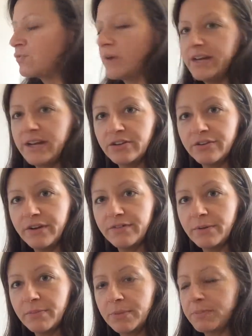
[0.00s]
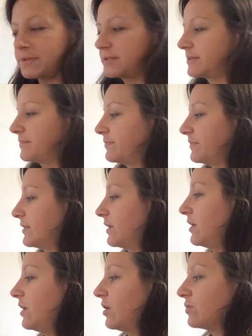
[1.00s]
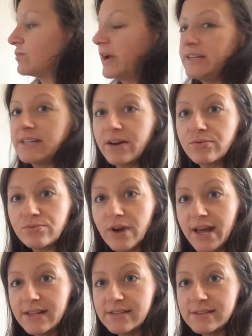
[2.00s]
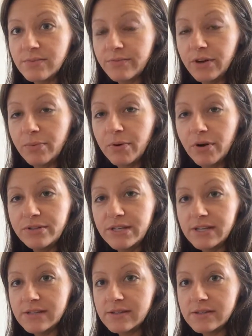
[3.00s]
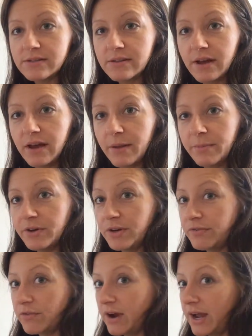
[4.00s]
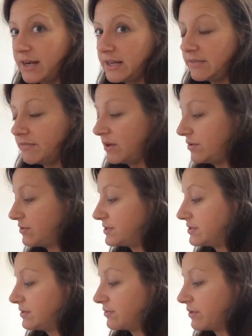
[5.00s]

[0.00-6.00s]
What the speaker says: Write down your favorite purples. Write down reds, your proteins, good variety of those.